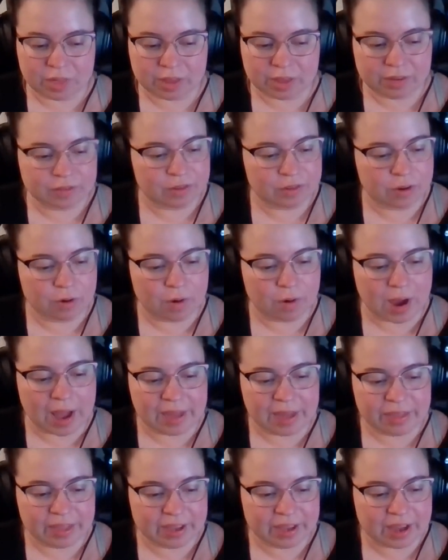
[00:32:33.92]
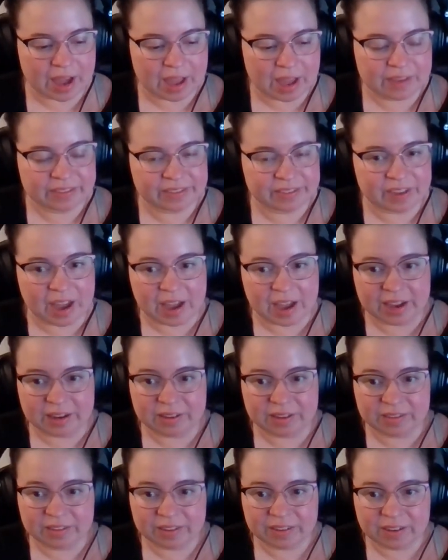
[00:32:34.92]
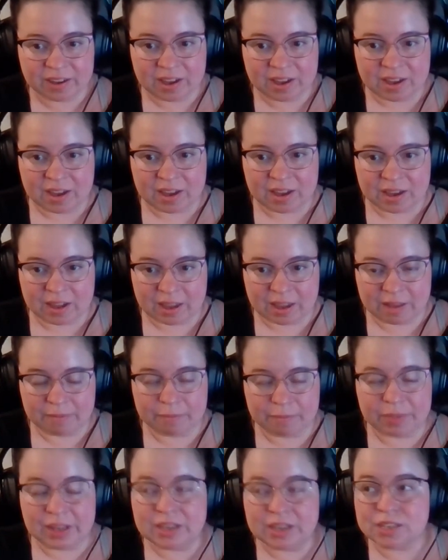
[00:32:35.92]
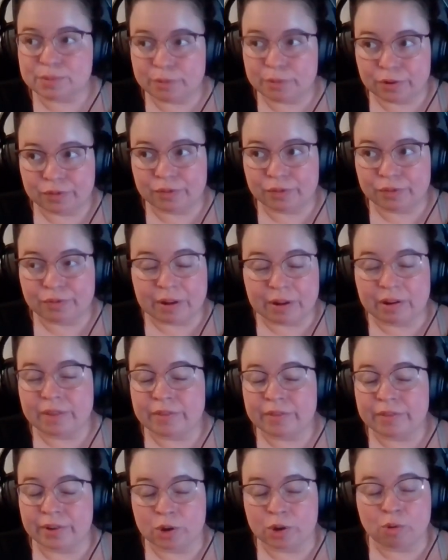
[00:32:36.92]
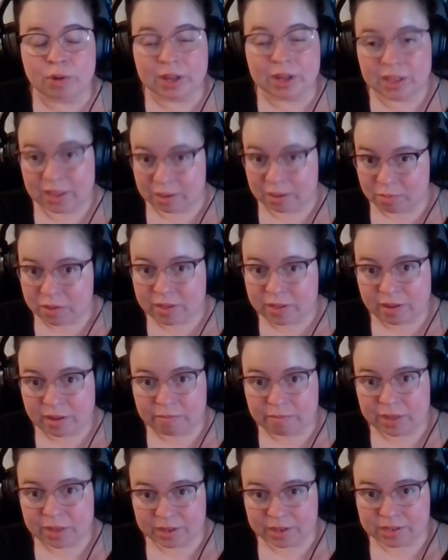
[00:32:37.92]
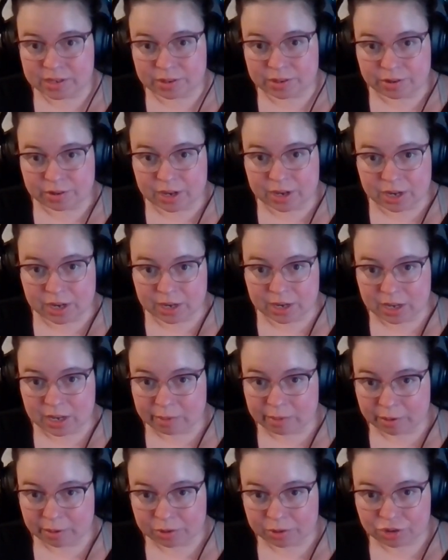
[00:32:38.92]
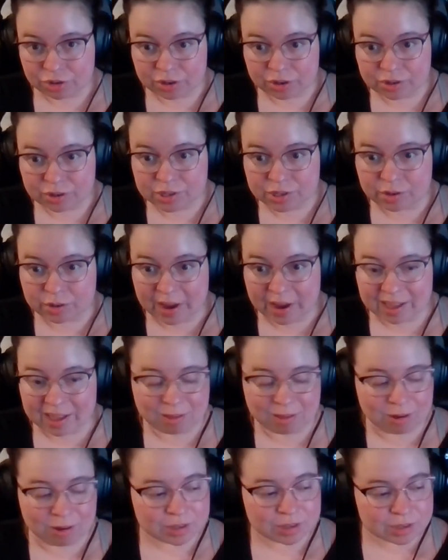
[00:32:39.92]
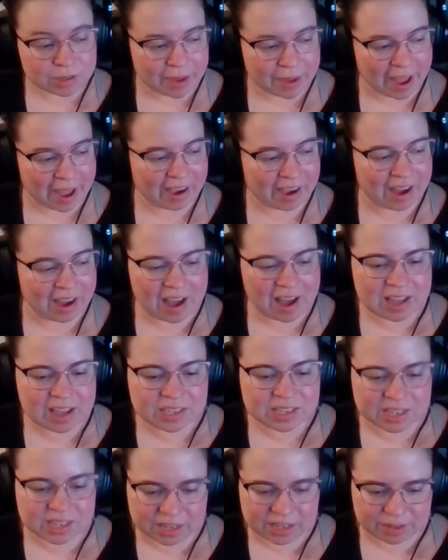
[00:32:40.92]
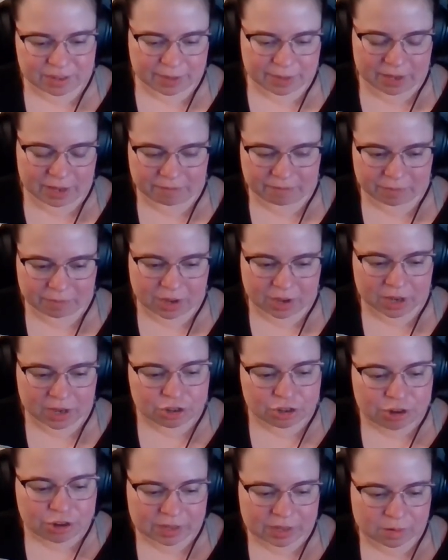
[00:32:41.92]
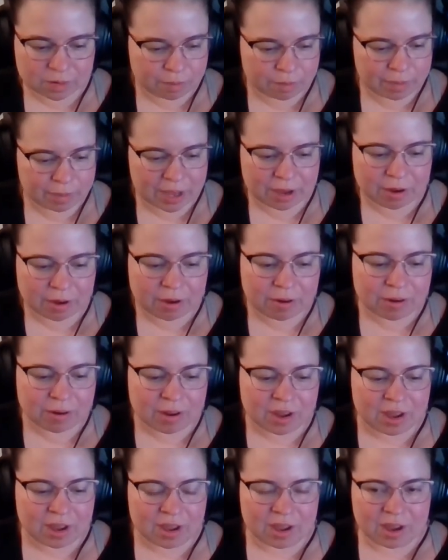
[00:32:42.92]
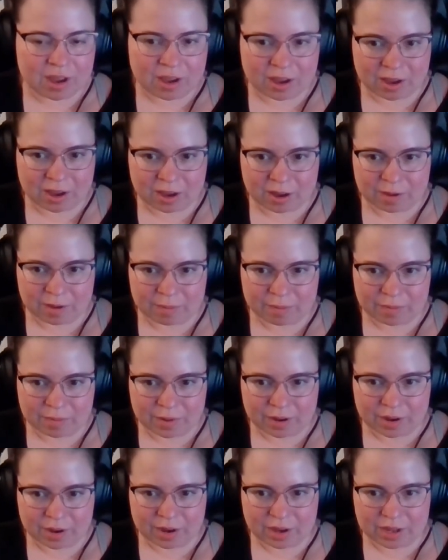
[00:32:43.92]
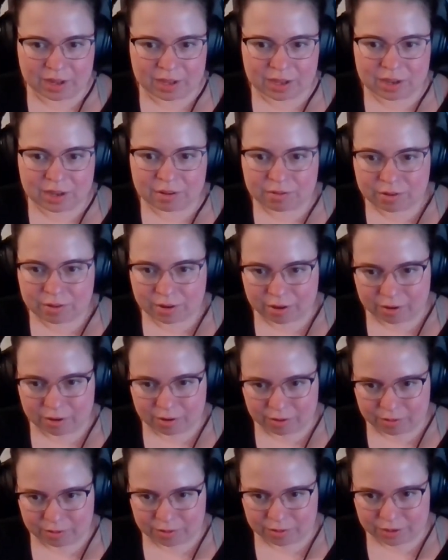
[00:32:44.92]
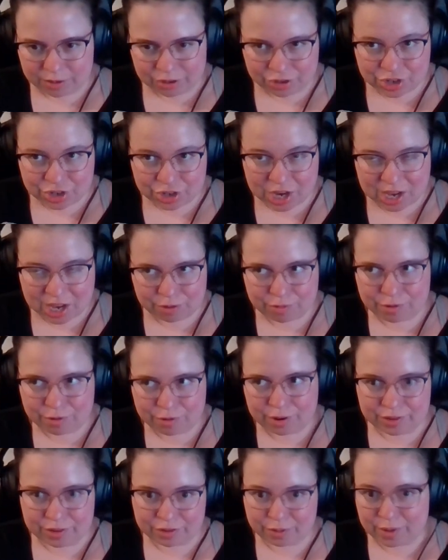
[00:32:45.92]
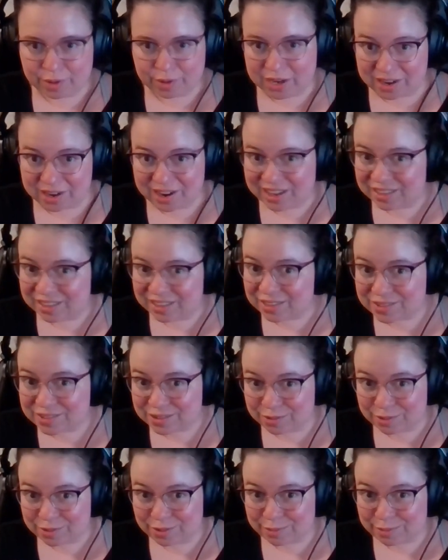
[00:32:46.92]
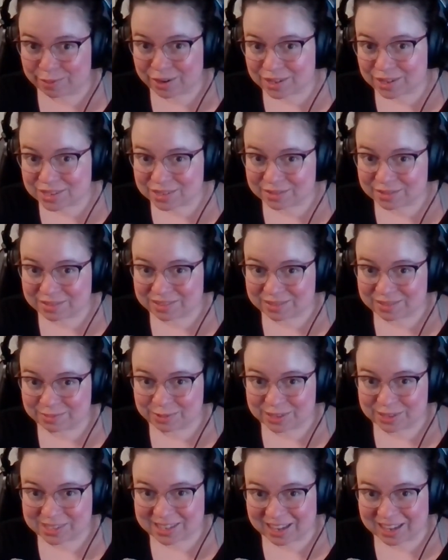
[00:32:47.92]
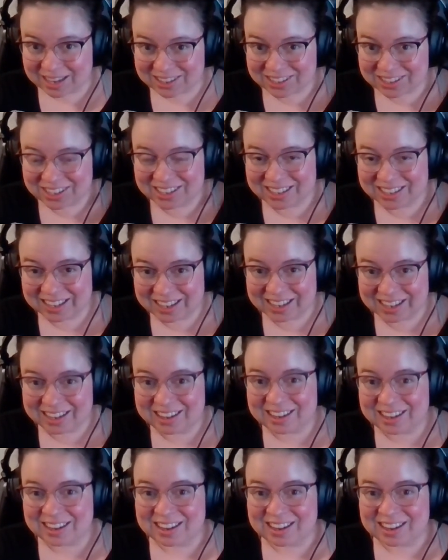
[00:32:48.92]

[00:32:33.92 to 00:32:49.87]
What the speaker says: so I think I signed it. Things moved very, very quickly with them because they're an indie publisher. So I looked back. I signed my contract with Mango a year ago, January 29th. So the process was actually